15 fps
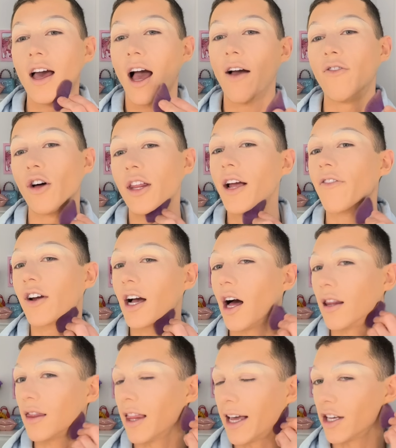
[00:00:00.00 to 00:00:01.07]
I've only ever
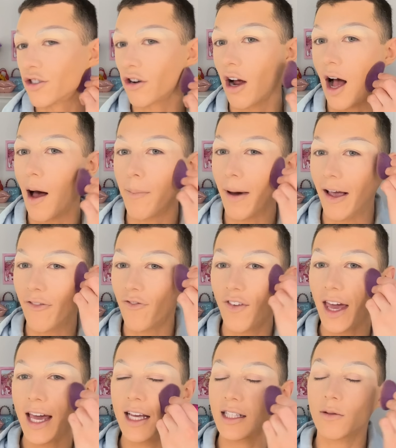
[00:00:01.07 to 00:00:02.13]
gotten laser on my
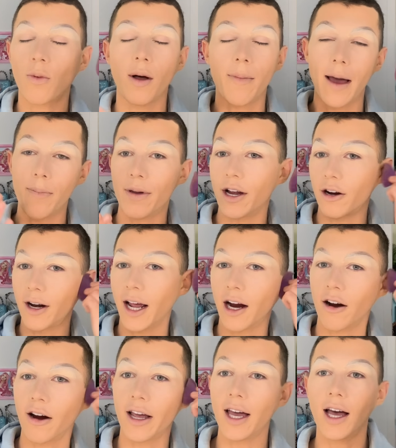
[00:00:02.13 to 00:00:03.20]
face, well, my beard
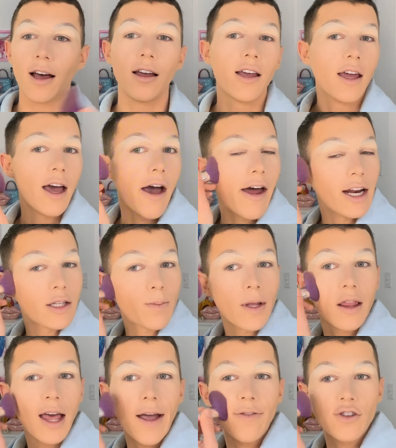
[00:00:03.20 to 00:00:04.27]
area, and it's
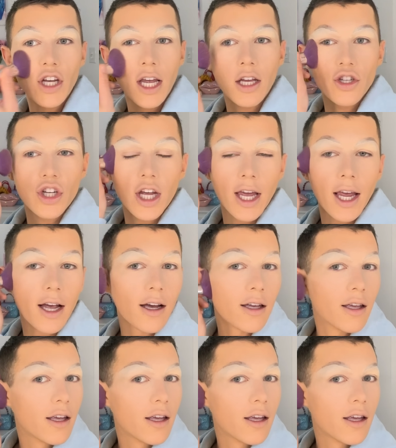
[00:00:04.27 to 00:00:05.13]
been life-changing.